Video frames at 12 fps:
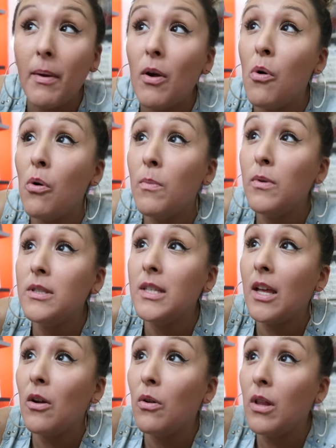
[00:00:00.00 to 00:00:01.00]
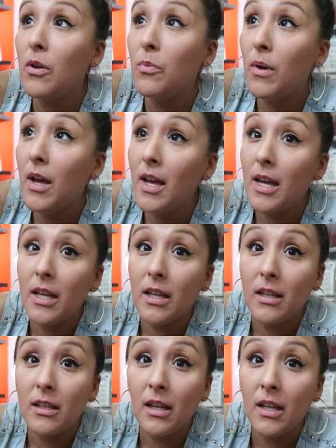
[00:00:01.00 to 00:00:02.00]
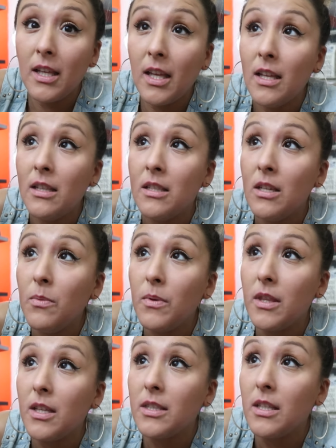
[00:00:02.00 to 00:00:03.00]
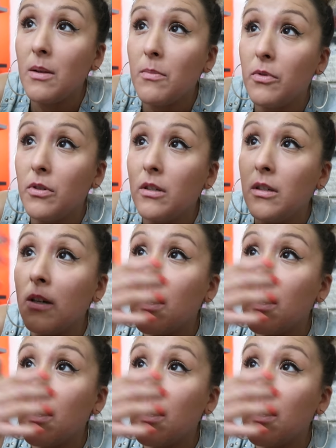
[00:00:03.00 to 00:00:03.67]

My hormones get all out of whack. I can't deal with this anymore.